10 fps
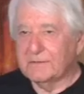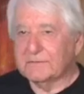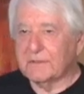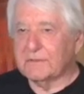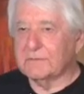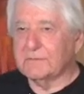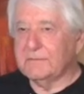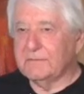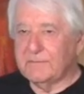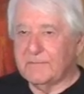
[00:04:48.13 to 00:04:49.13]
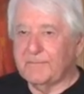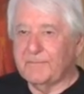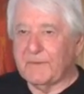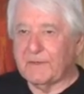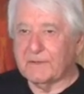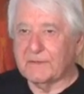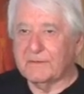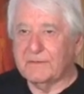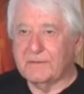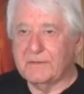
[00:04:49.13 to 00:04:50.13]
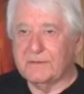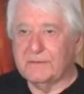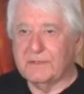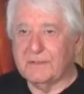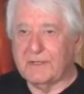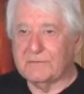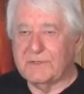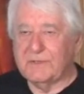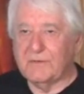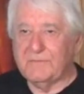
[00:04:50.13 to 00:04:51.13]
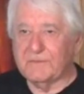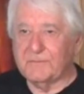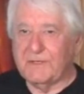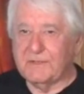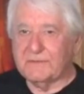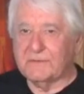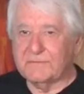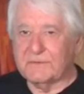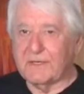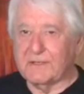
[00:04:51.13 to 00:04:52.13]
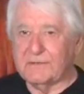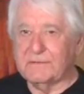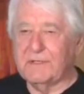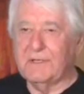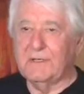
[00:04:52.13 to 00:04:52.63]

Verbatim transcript: So, uh, the, the, as we know from the history of science,